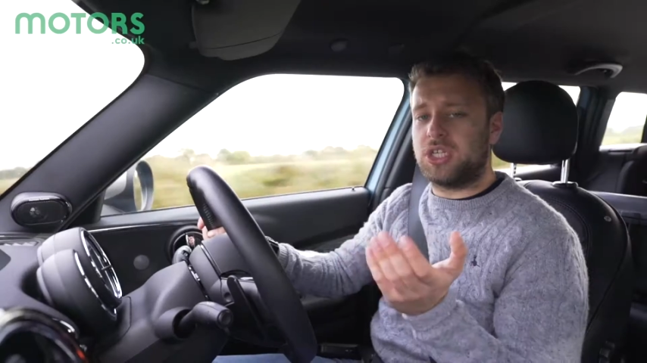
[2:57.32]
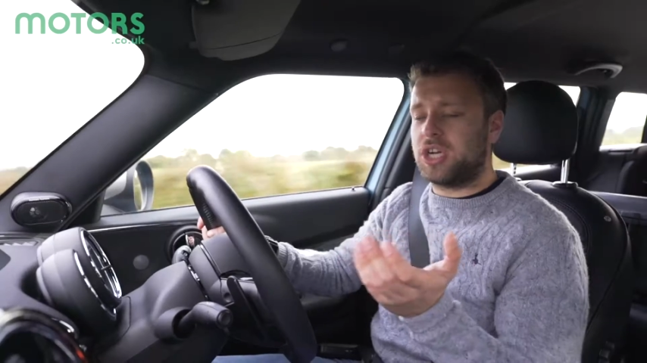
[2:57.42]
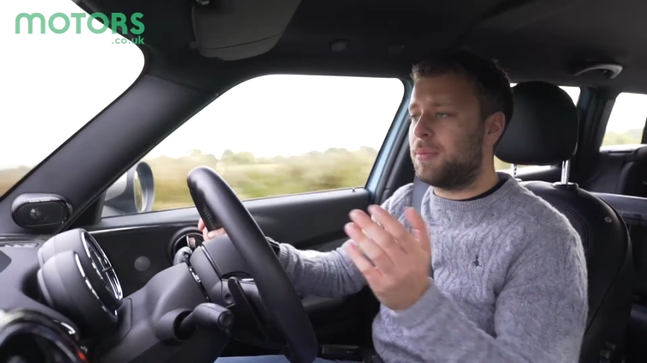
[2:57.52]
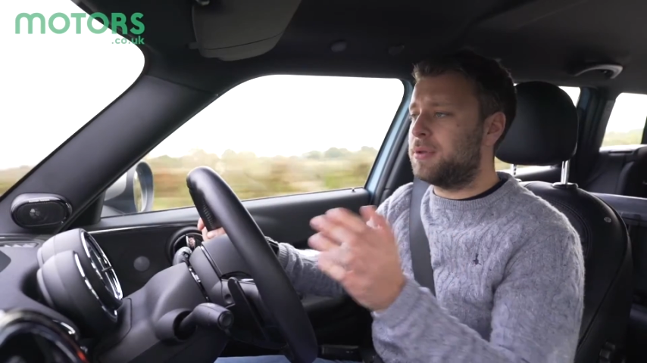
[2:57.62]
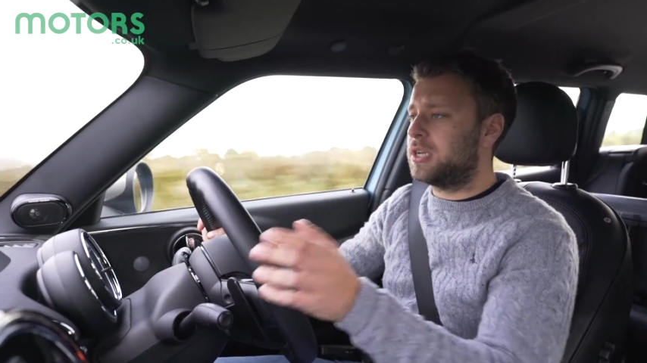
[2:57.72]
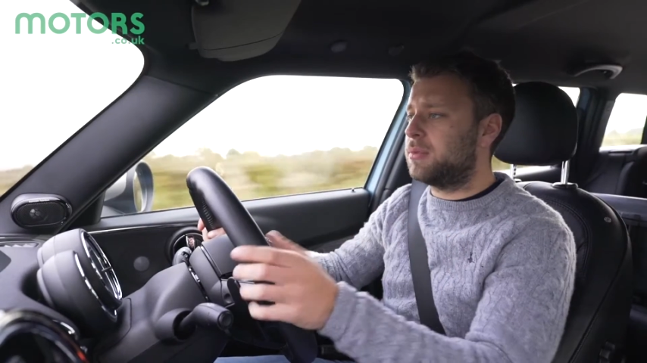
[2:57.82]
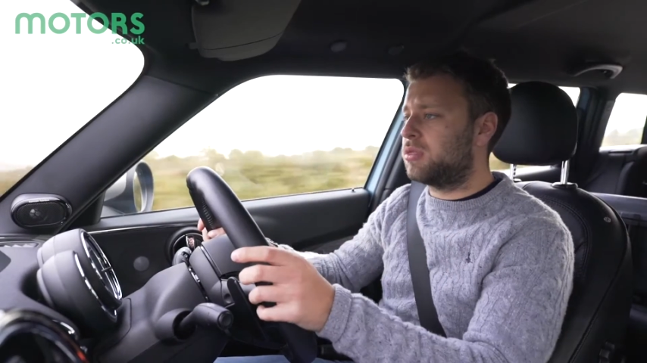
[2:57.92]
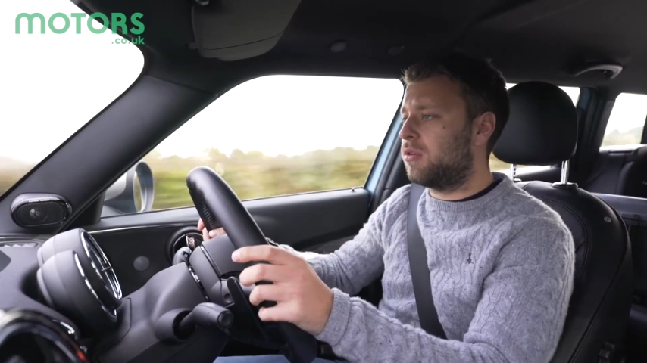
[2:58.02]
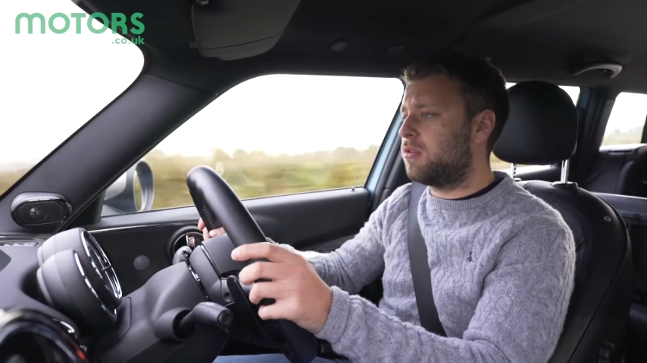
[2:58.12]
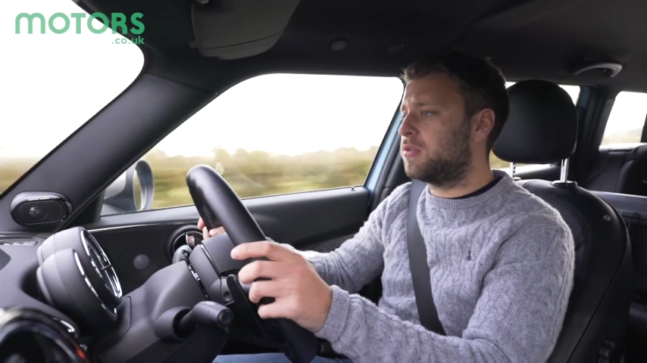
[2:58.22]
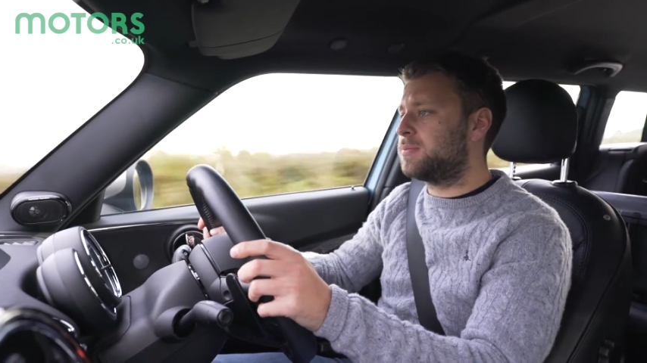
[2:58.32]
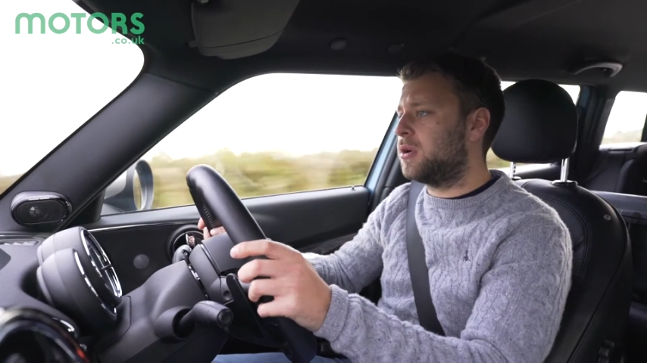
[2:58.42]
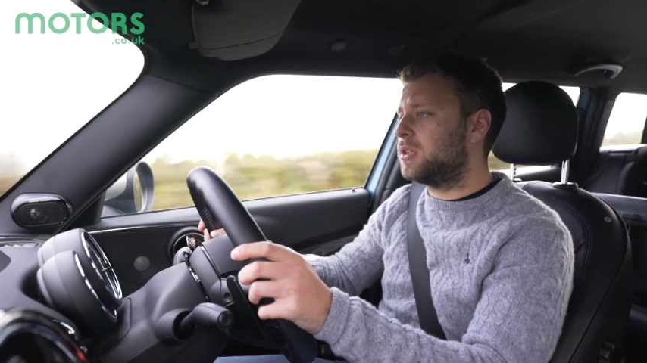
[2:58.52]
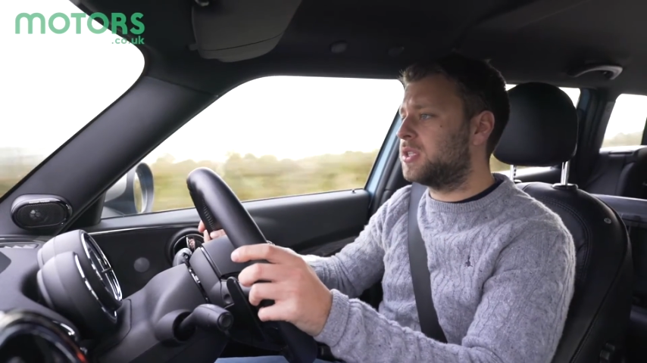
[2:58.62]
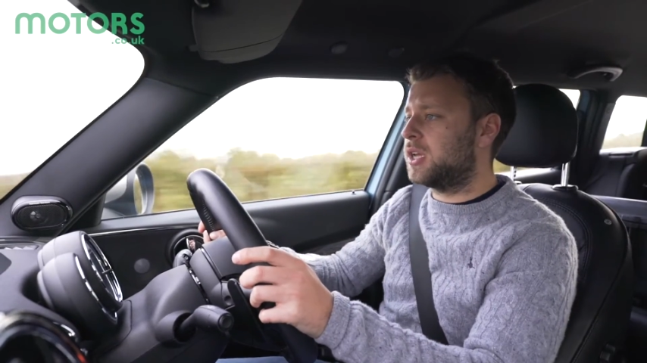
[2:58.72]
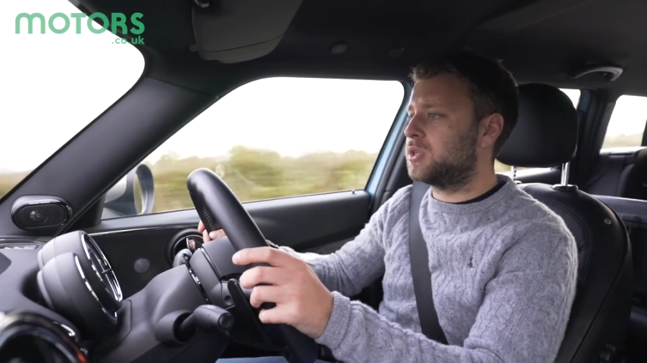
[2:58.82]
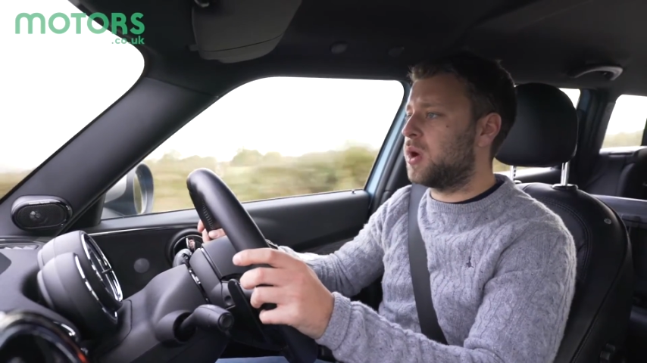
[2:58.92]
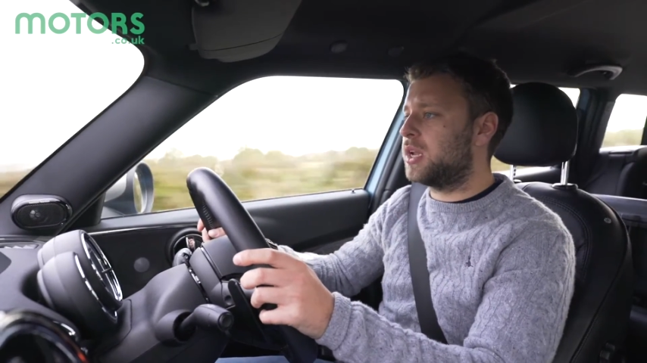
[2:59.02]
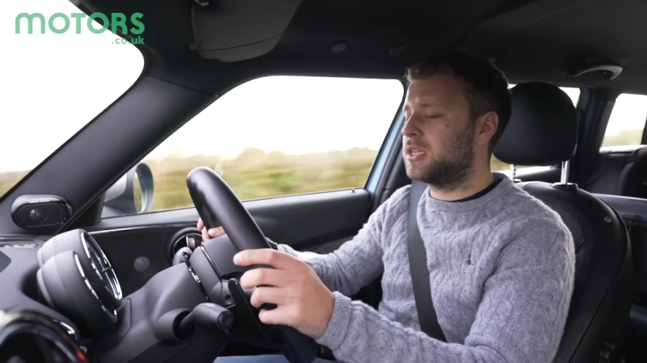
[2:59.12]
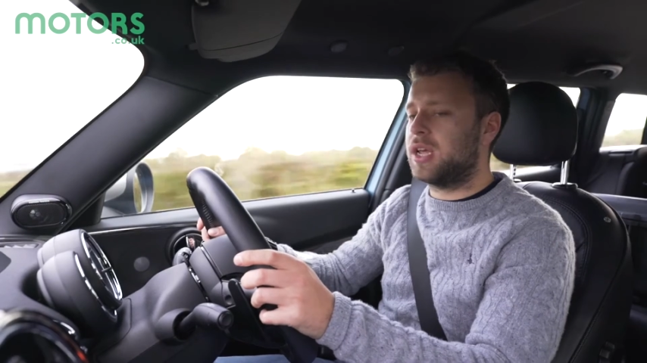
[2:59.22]
sharpens up the throttle response as
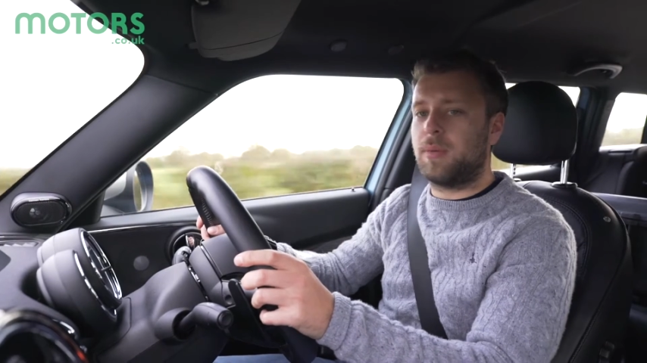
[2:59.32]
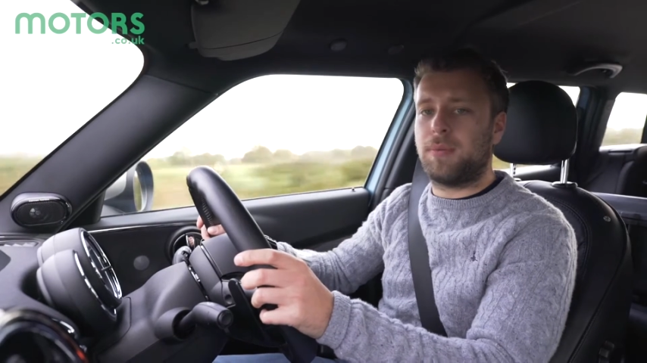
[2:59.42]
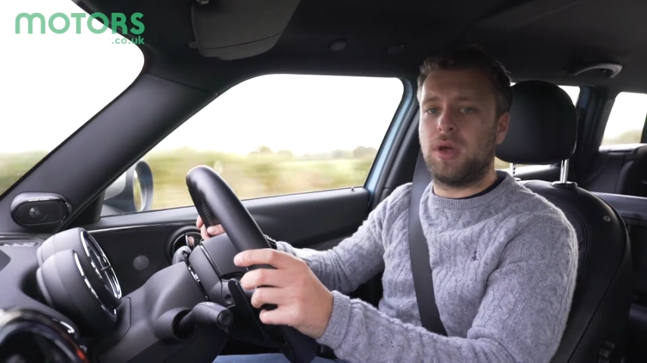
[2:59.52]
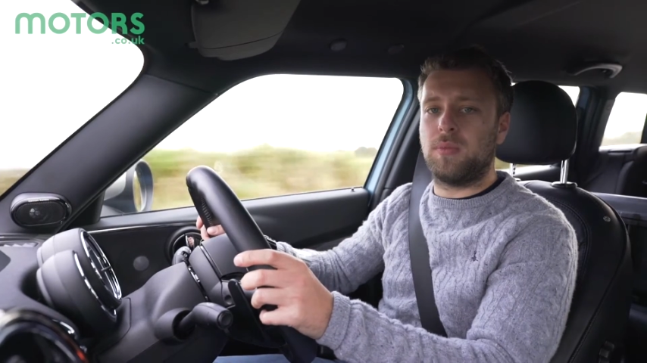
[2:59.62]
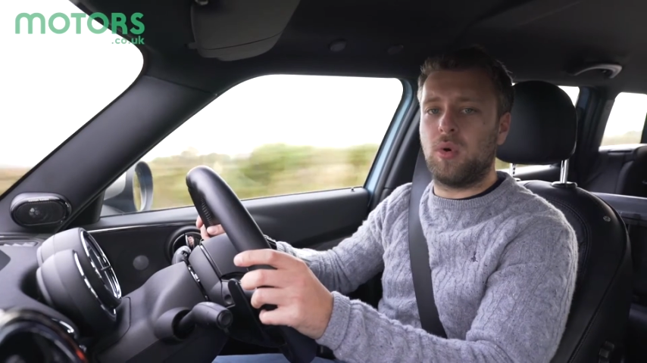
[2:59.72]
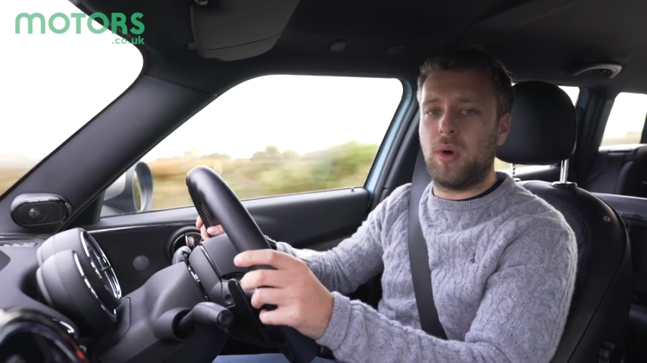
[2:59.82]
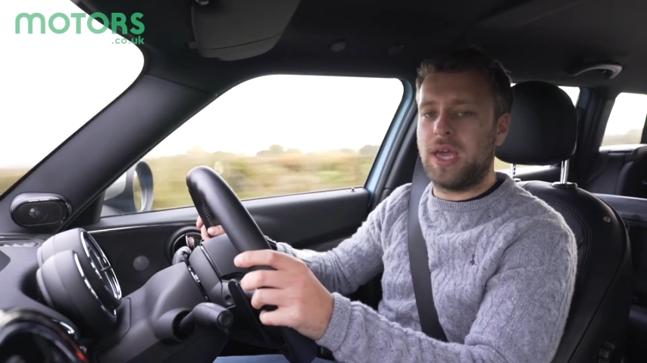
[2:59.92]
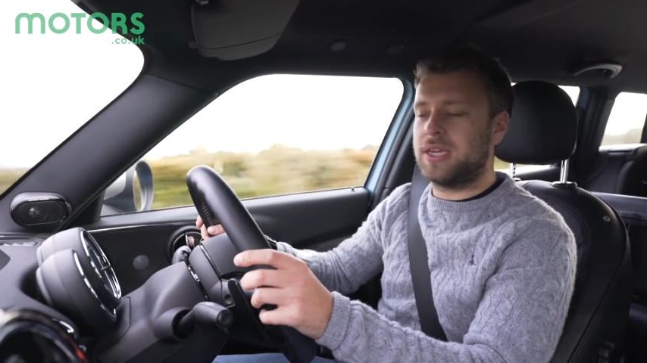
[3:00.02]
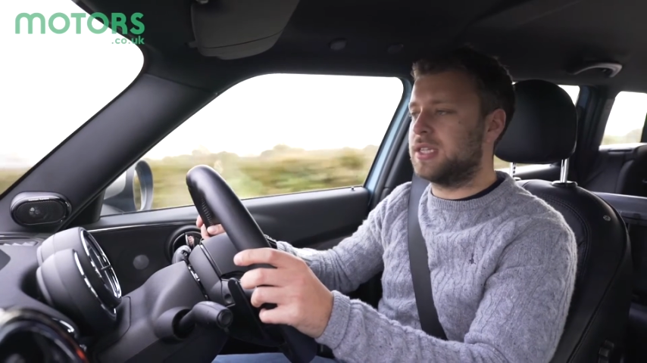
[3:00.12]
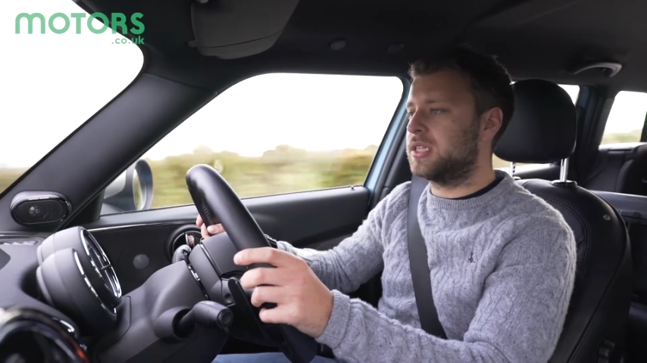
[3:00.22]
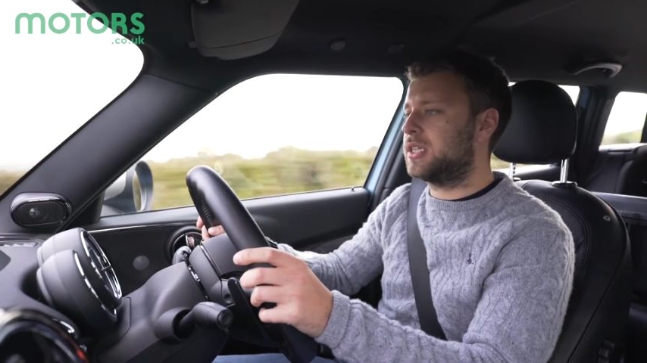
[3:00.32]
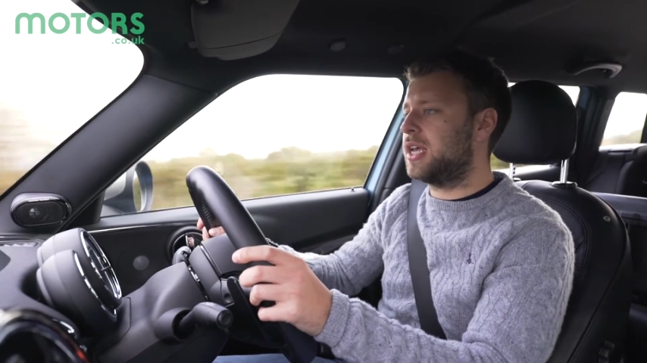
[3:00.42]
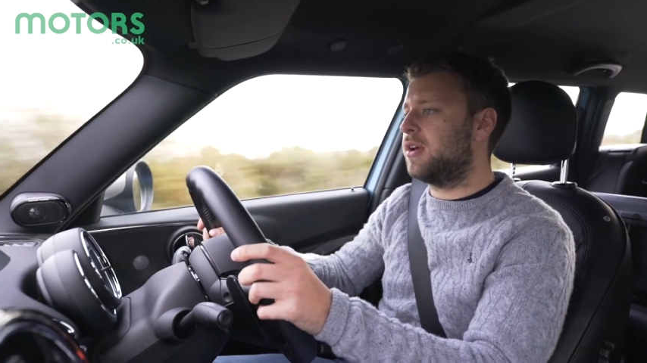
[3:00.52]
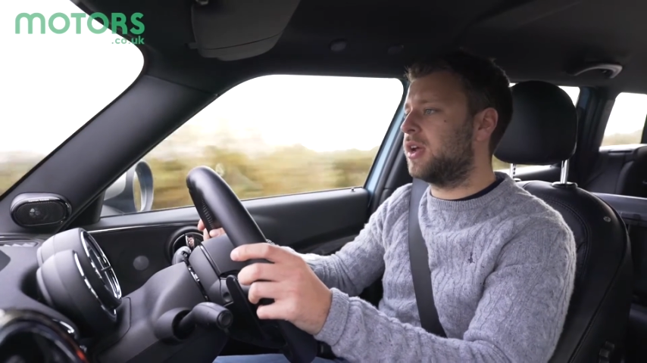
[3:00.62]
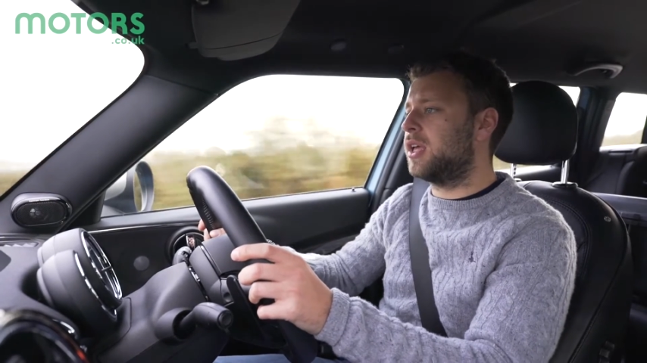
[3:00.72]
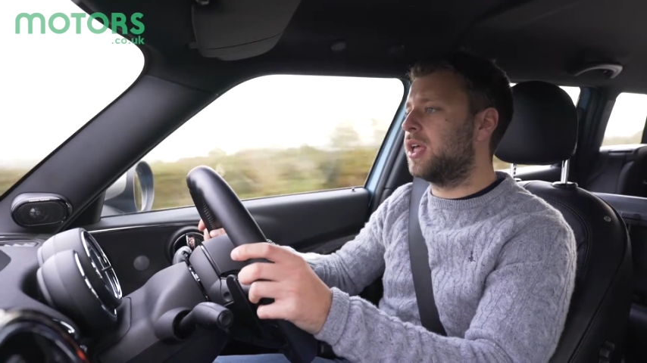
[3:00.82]
well as putting more weight into the steering.